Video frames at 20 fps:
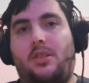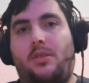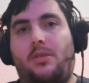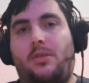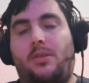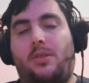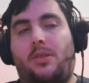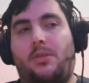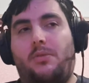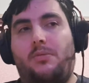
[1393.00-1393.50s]

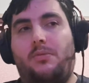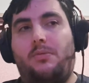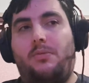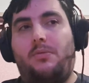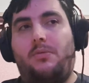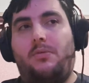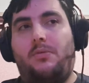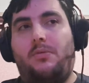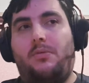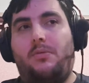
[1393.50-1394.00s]
So
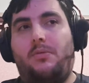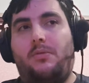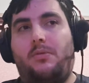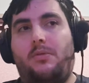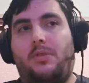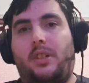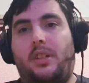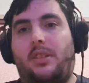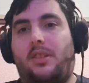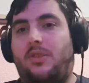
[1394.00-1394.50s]

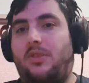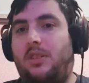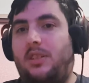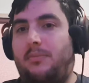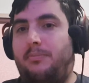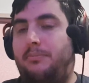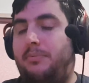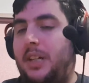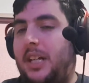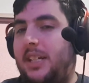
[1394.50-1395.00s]
it's not a
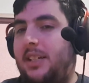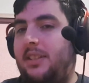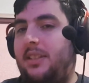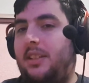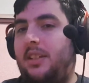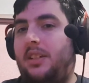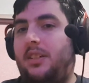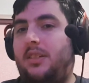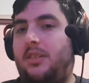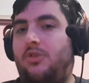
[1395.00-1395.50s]
bad
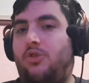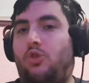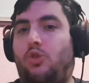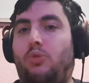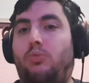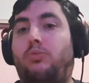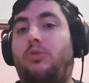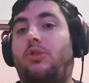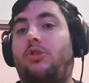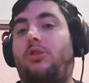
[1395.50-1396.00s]
thing to
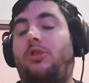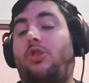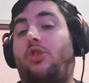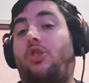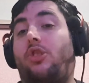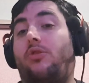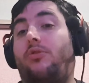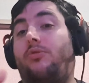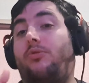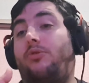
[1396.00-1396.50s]
want the
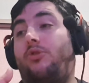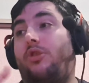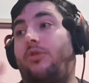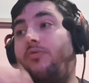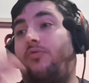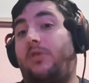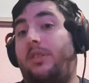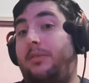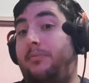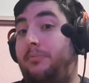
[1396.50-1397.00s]
show to
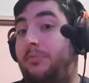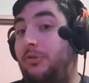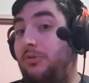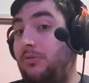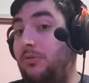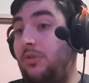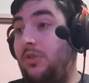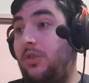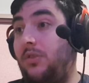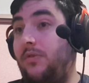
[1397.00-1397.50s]

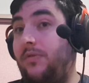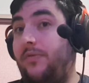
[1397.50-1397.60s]
reboot.